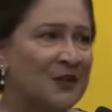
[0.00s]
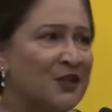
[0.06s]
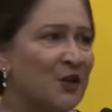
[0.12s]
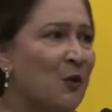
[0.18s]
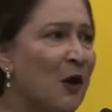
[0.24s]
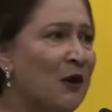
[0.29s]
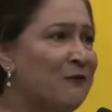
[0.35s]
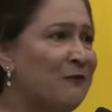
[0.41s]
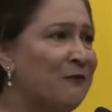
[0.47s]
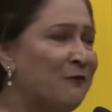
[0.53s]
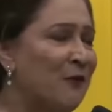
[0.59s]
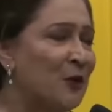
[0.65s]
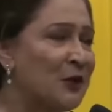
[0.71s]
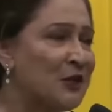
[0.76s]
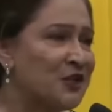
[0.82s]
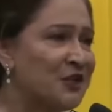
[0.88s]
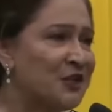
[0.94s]
So what
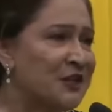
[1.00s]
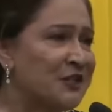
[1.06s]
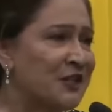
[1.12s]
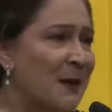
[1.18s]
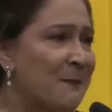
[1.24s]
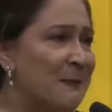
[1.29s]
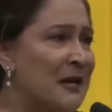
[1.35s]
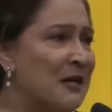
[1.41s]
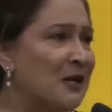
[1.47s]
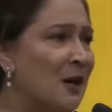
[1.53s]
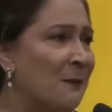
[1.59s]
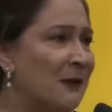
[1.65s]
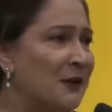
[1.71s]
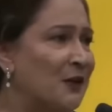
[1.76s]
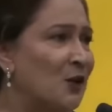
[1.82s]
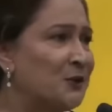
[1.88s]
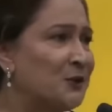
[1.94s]
foolishness can we
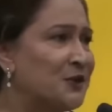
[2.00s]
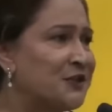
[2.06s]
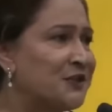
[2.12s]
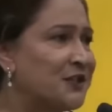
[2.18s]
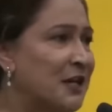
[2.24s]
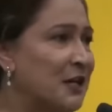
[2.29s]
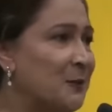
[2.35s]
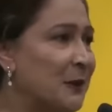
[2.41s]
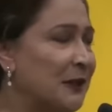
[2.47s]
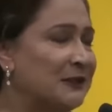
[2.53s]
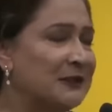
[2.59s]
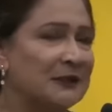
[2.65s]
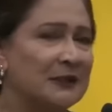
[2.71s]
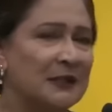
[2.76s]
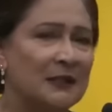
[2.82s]
coming out to say with